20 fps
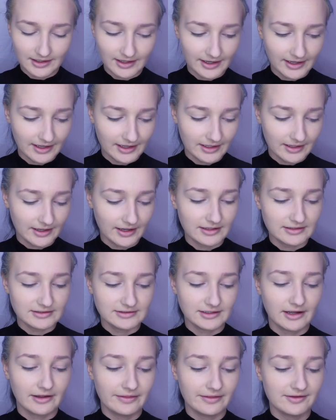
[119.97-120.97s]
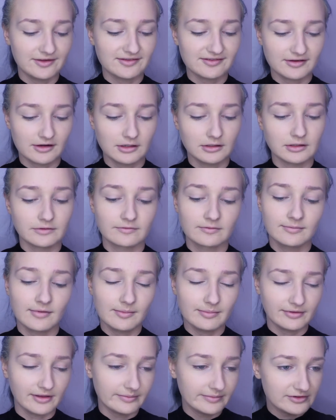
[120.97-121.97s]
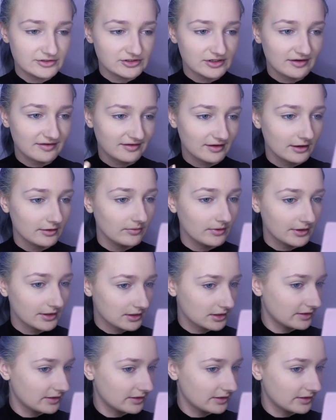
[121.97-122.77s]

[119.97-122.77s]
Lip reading: and I dot this all over my blemishes that I want to